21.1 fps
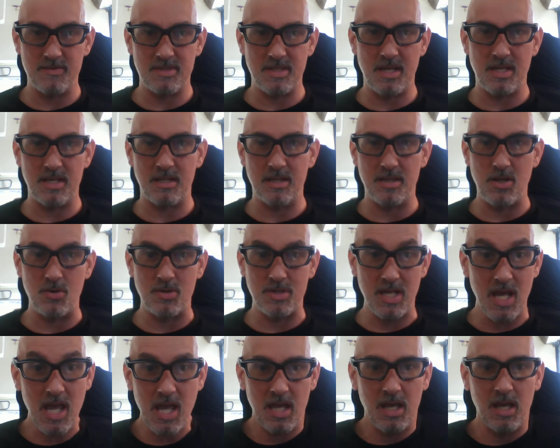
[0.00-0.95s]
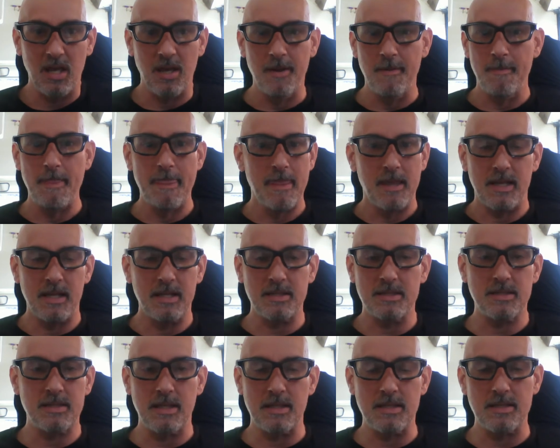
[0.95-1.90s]
and their day.
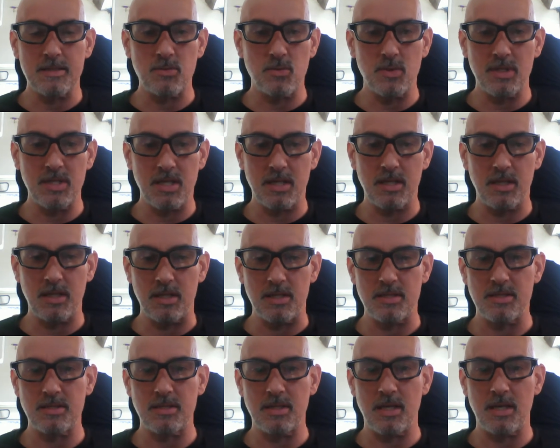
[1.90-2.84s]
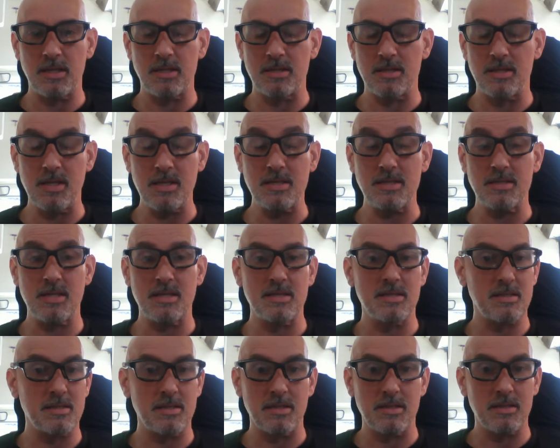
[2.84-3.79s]
It's ridiculous. And this
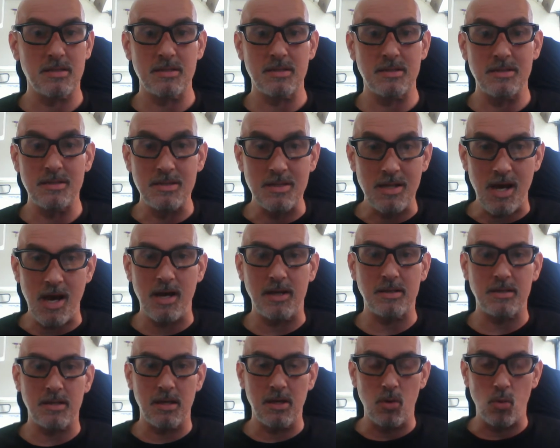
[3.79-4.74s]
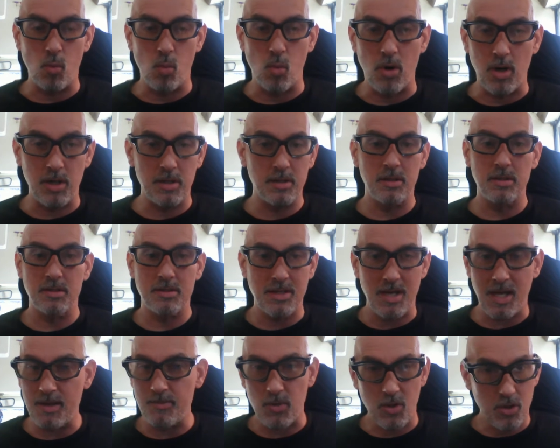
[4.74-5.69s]
is not a
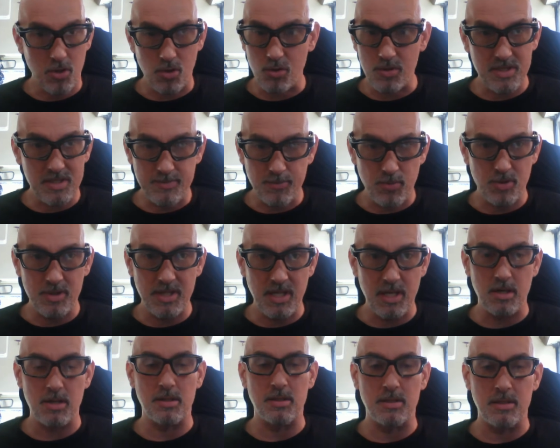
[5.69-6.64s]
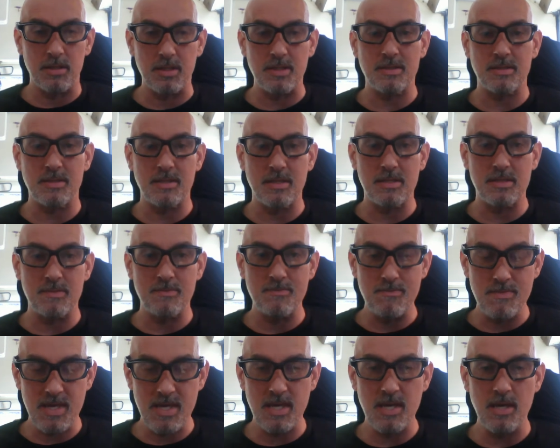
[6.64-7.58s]
one-time occurrence per year. This is
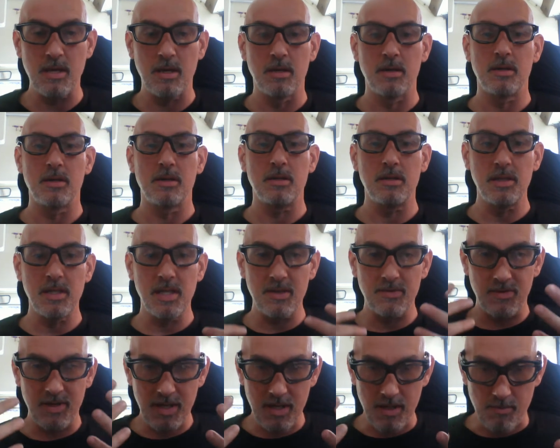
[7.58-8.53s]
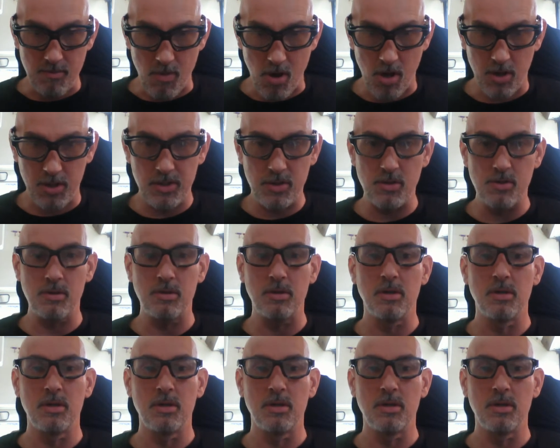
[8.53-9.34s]
me living among you